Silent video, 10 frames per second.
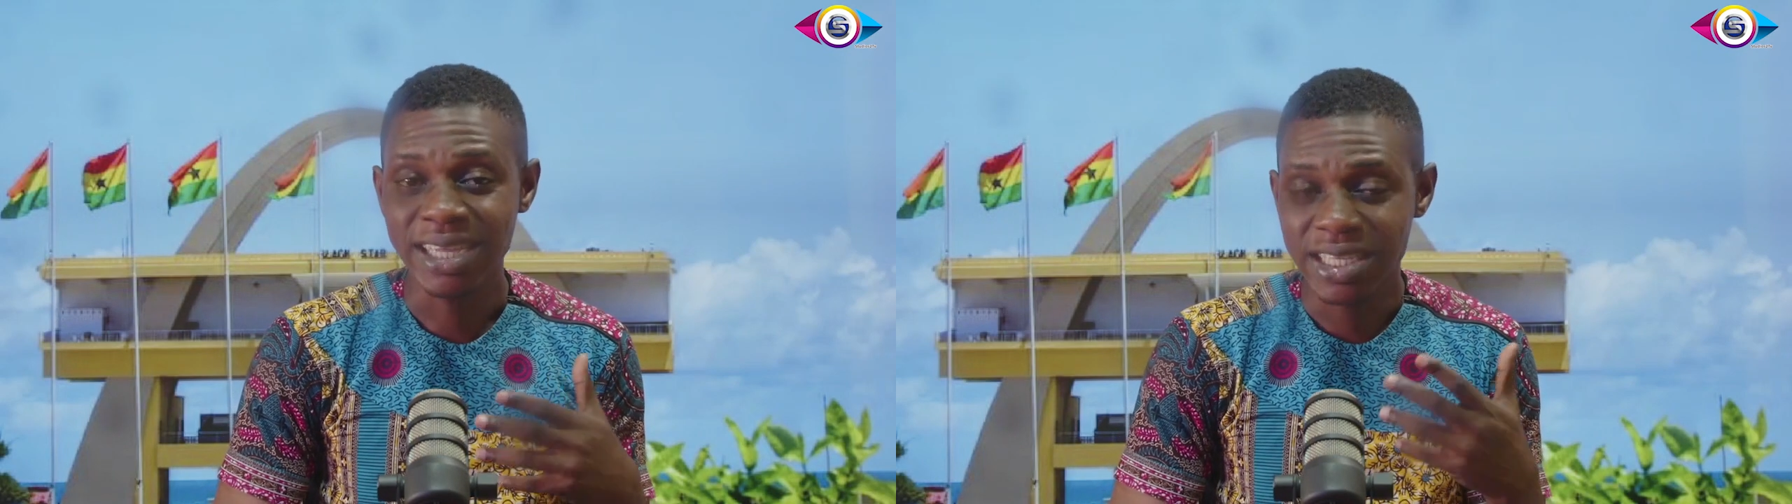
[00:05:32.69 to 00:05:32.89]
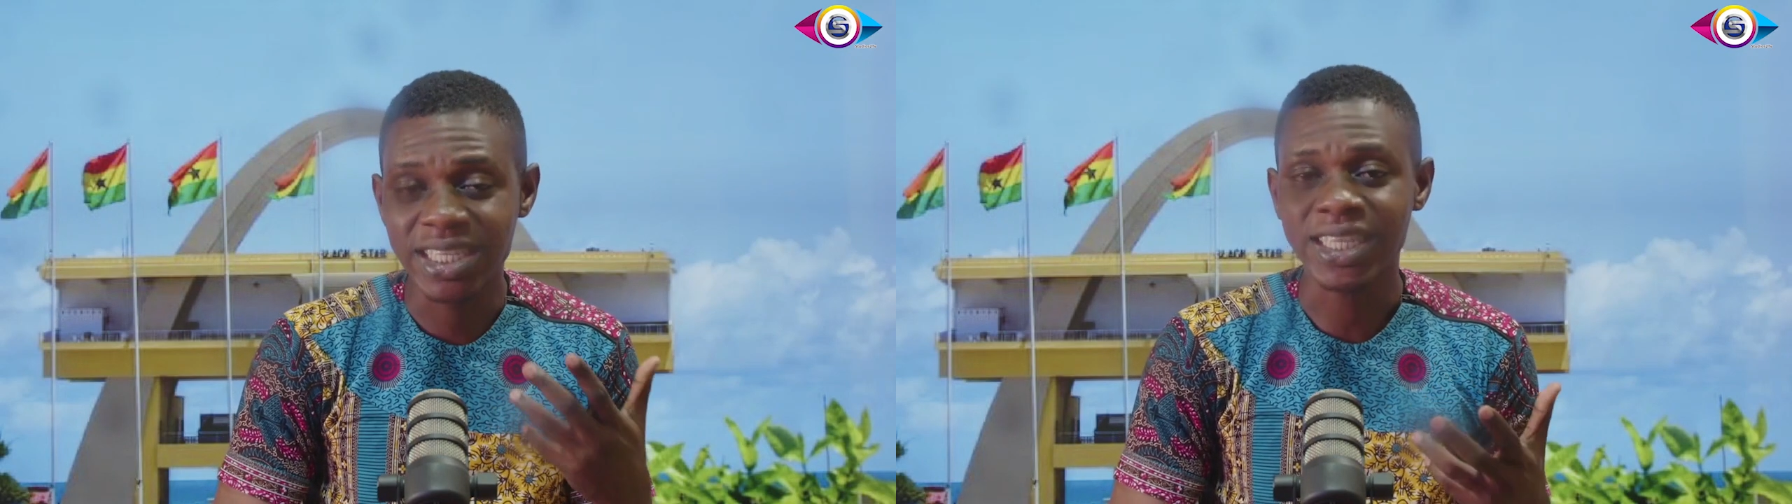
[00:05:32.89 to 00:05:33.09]

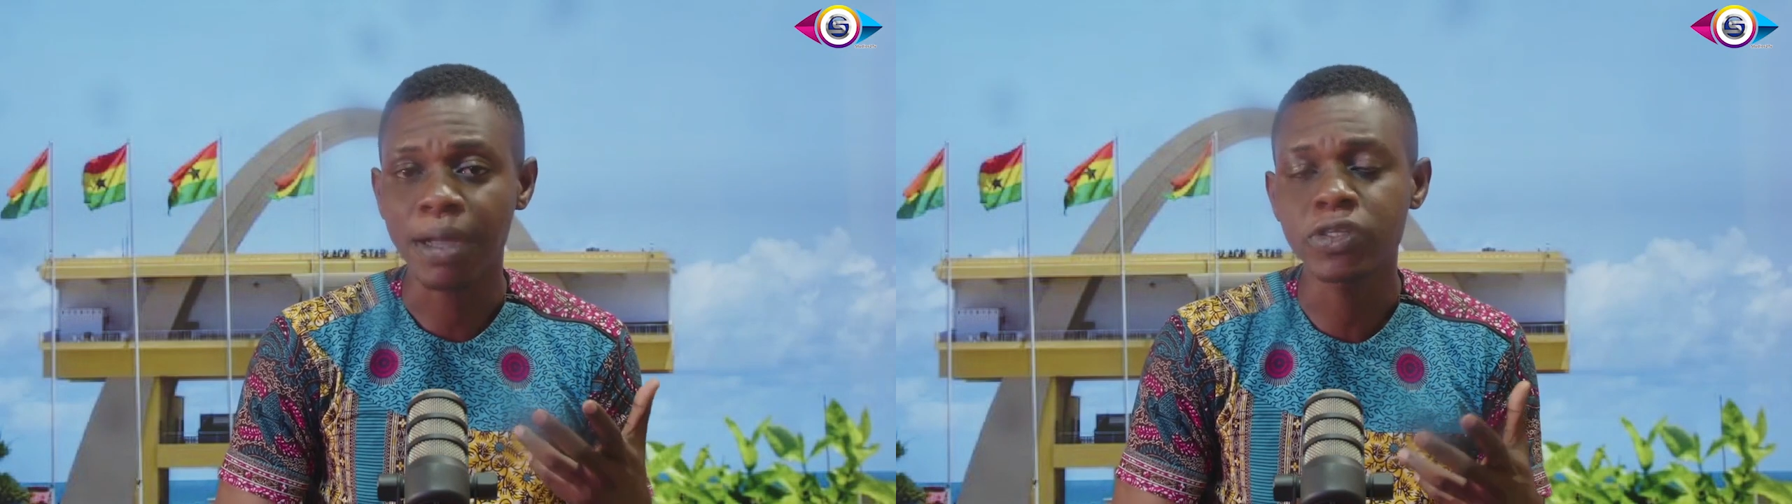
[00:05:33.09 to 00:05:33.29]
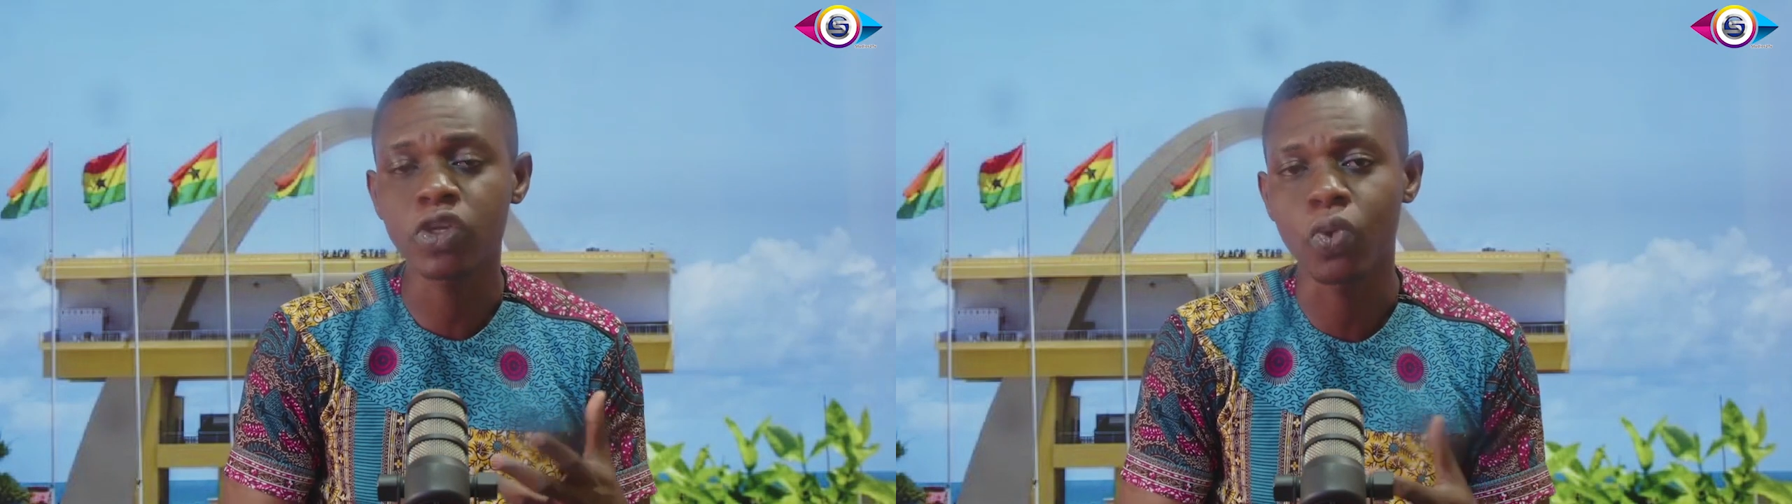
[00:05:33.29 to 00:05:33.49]

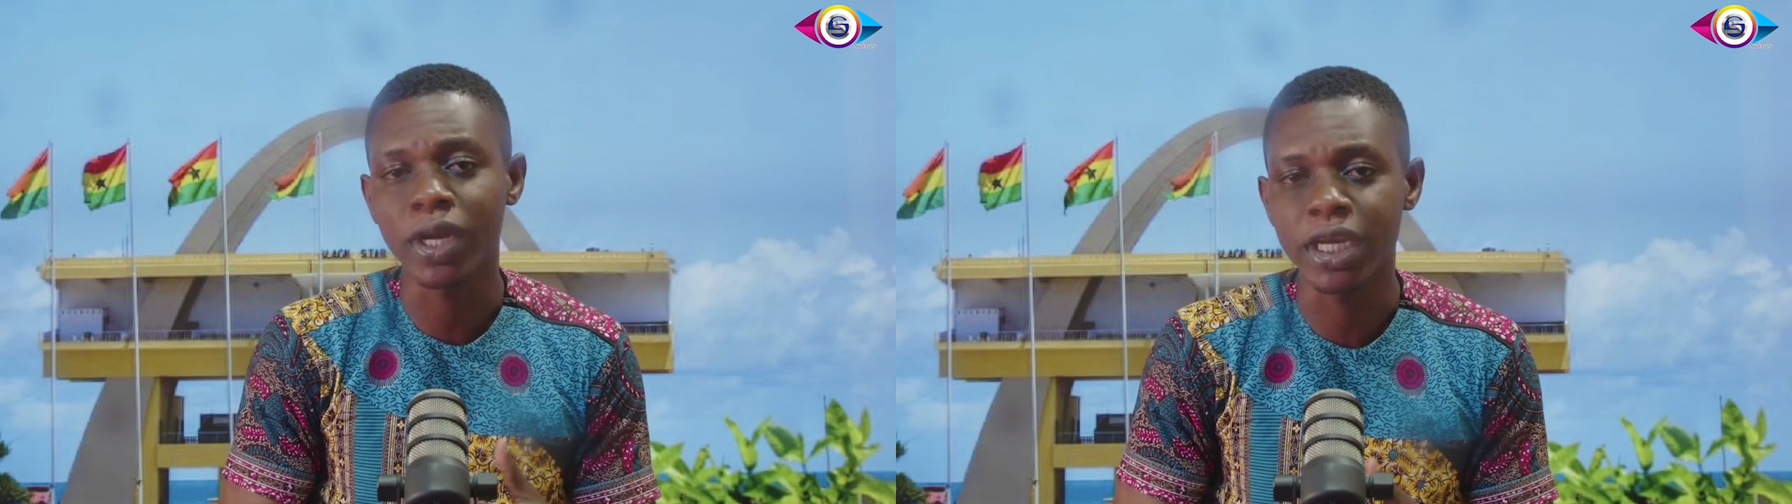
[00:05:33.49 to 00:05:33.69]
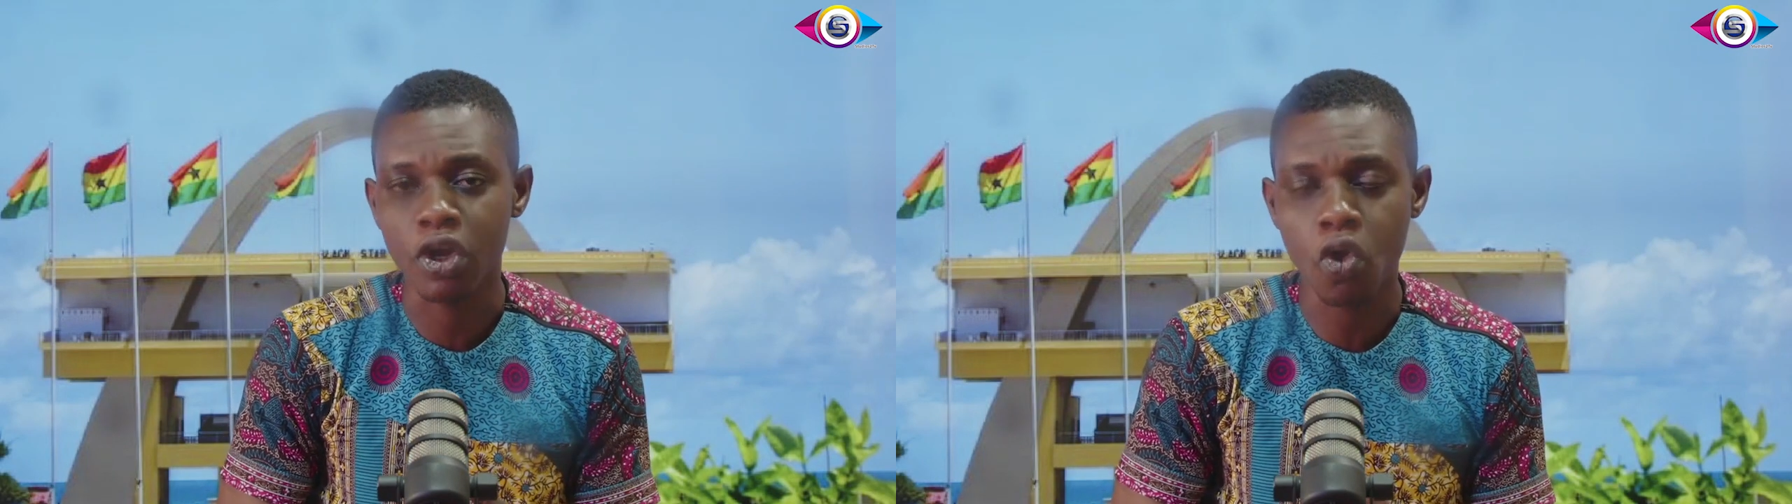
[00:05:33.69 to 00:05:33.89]

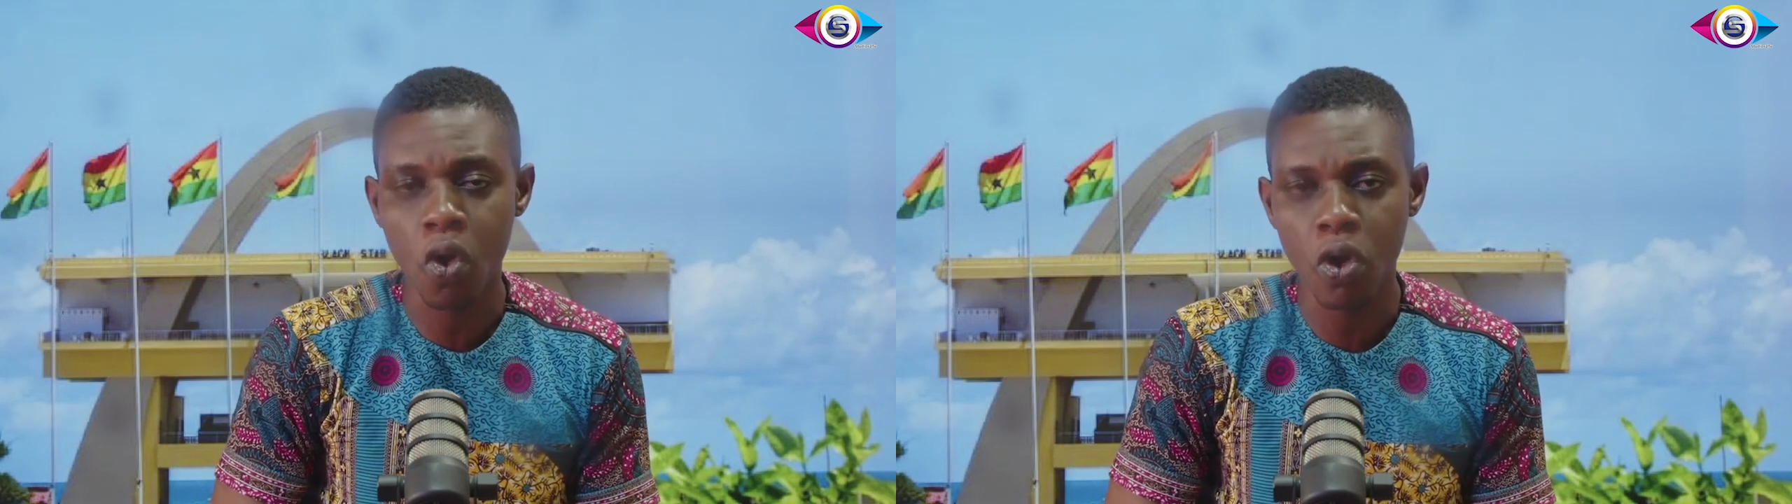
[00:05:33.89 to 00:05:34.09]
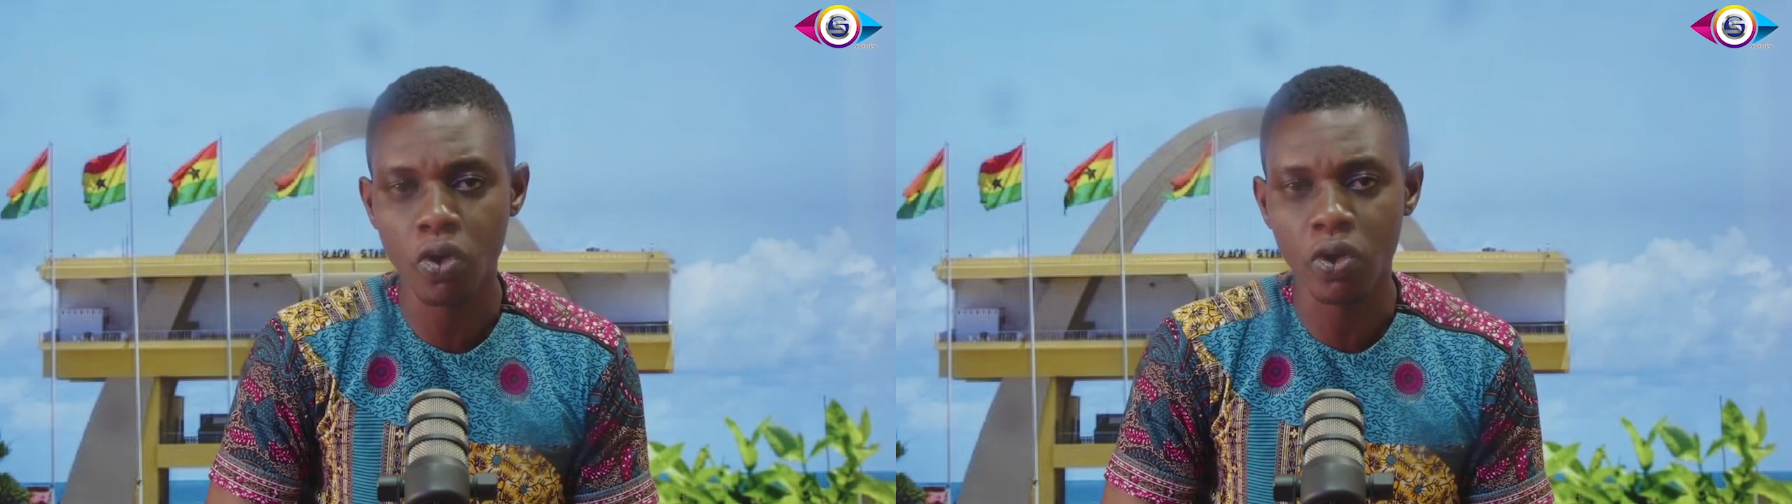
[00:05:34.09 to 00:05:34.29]
subsequently
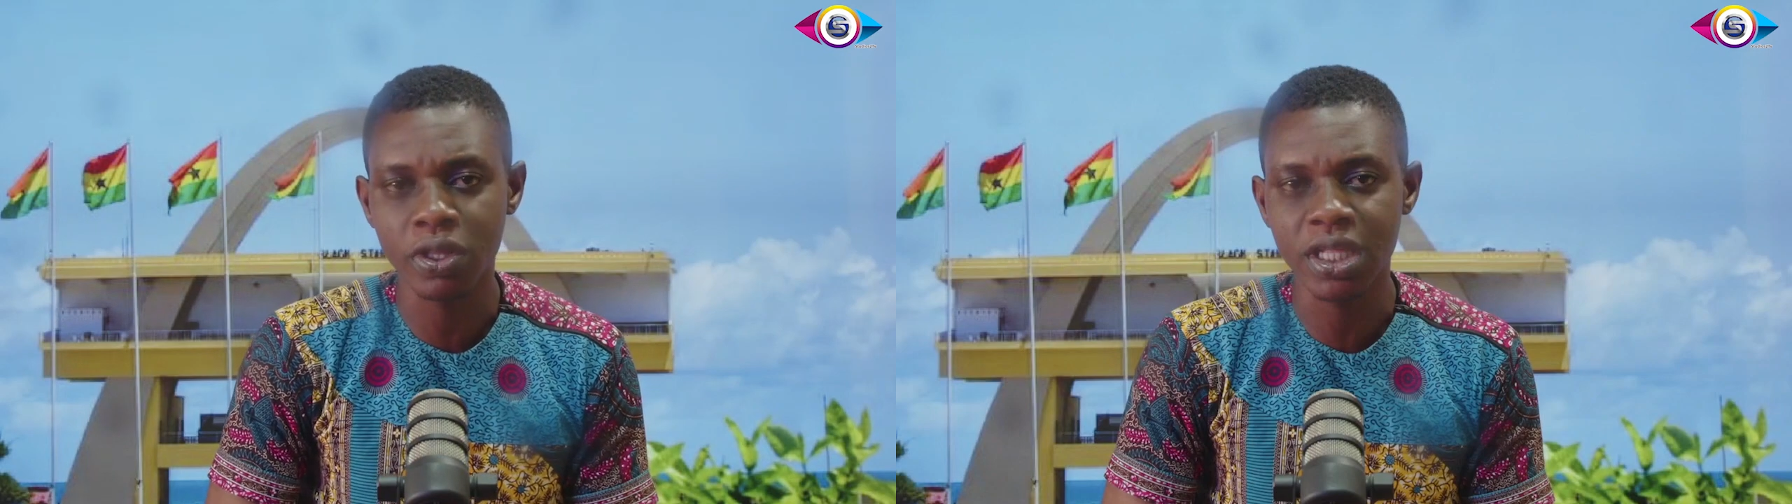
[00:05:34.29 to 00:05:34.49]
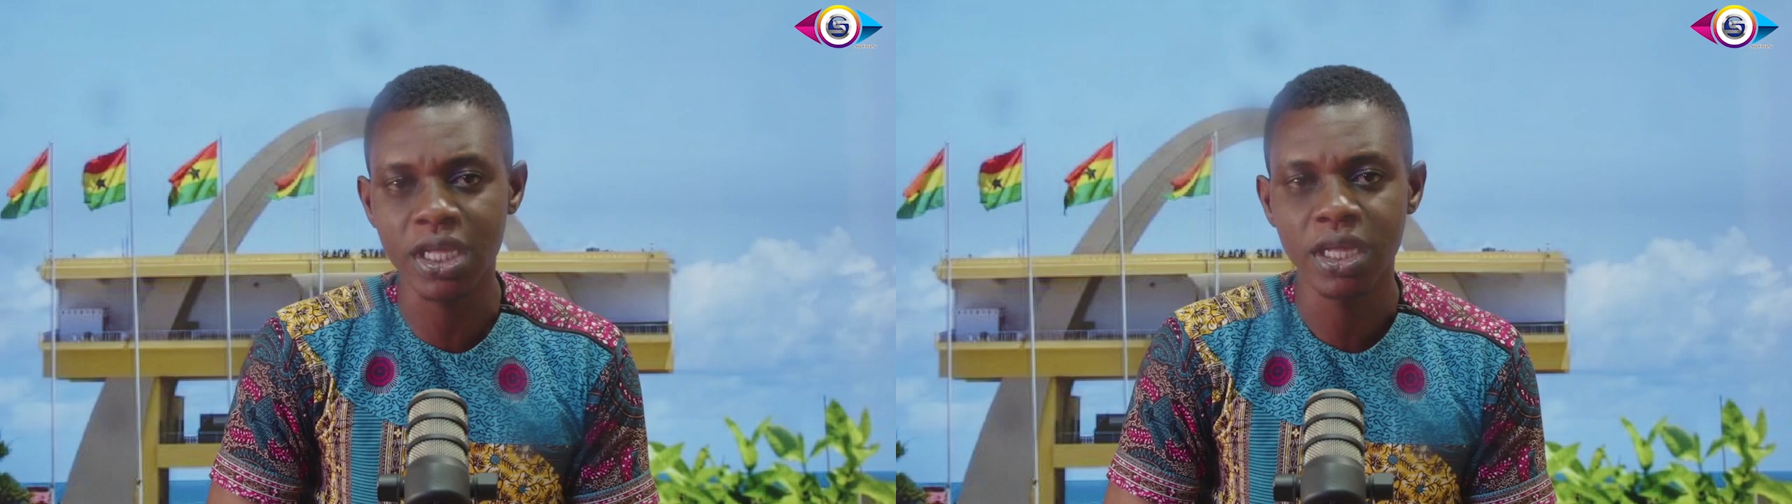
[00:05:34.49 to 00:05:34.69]
called
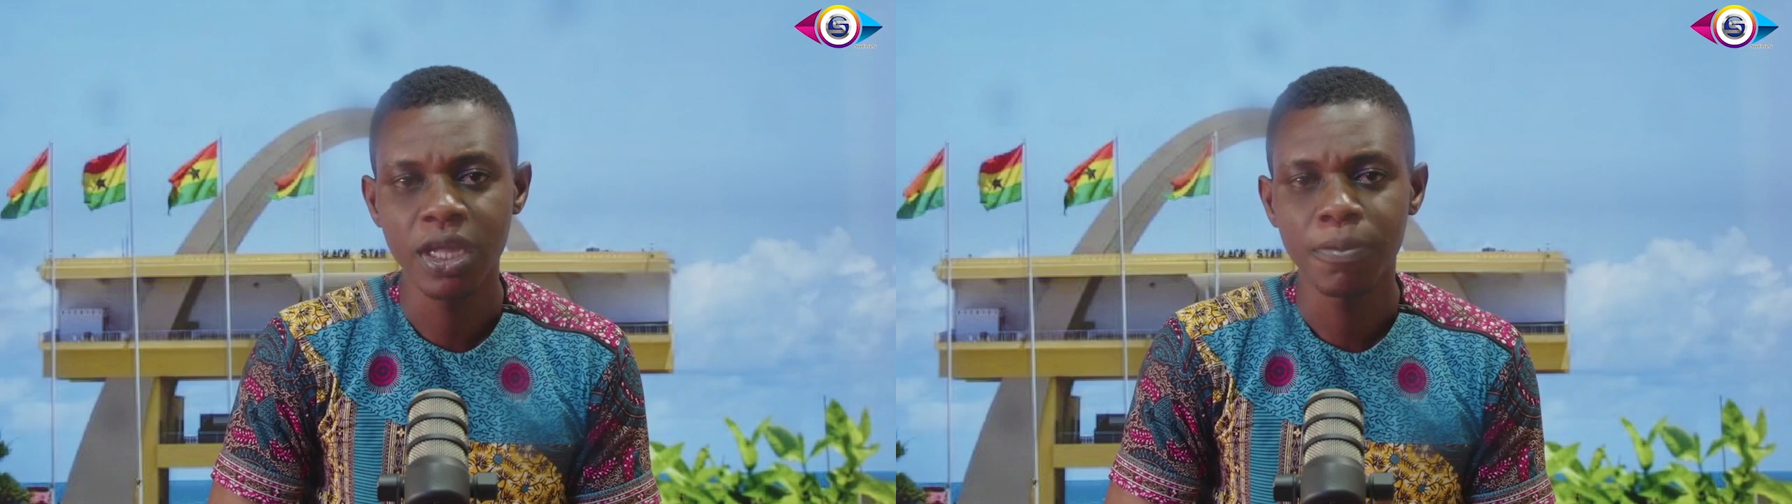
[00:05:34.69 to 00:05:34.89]
on the